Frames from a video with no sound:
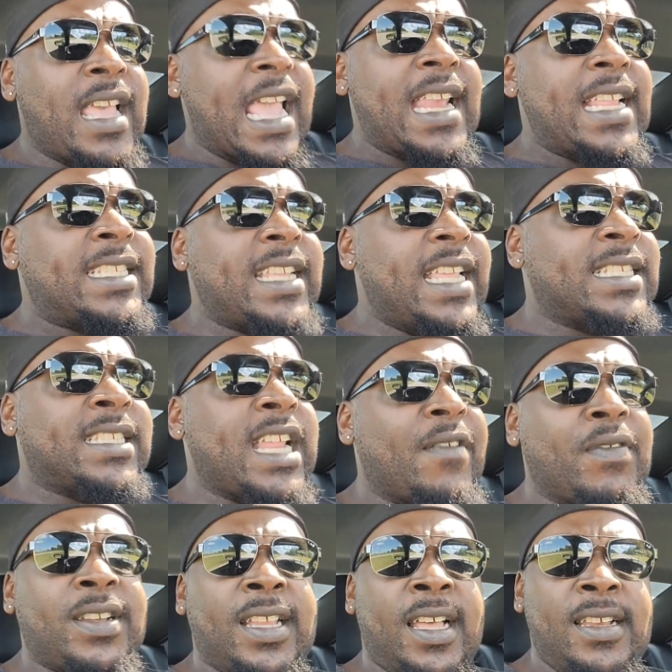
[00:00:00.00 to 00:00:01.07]
And it's
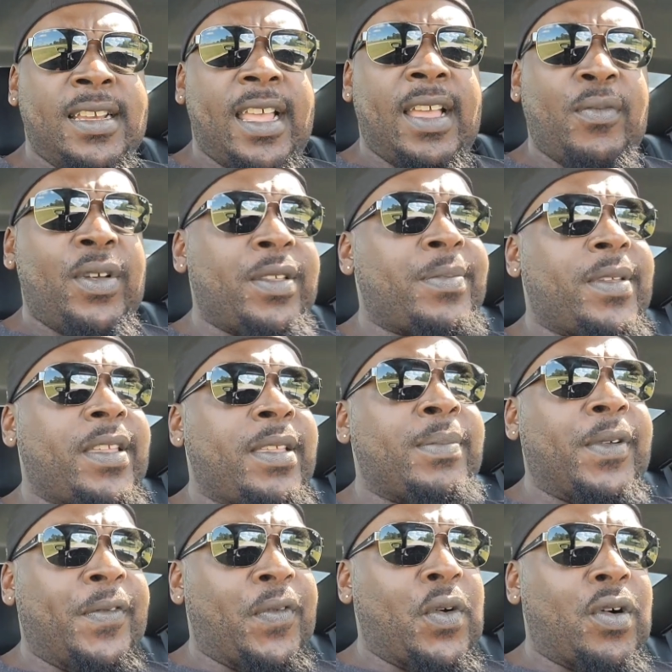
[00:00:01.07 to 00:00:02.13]
never done that with me
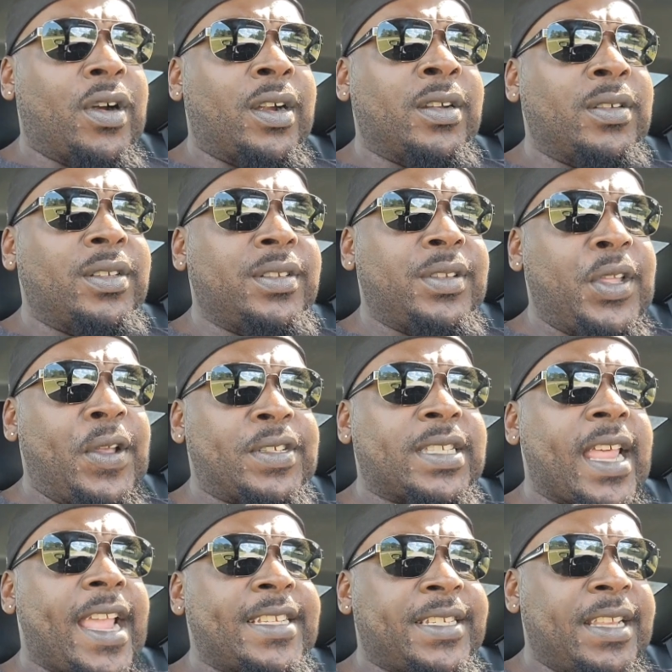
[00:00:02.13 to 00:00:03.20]
before
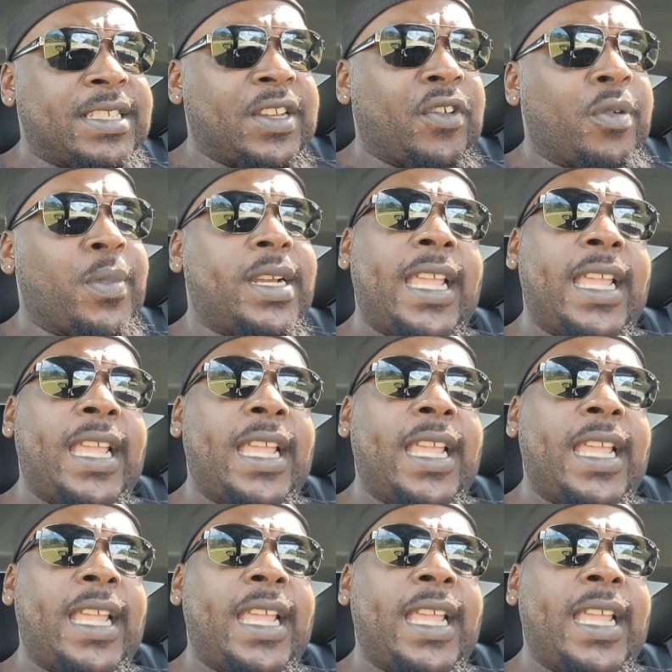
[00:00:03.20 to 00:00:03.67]
using HD0.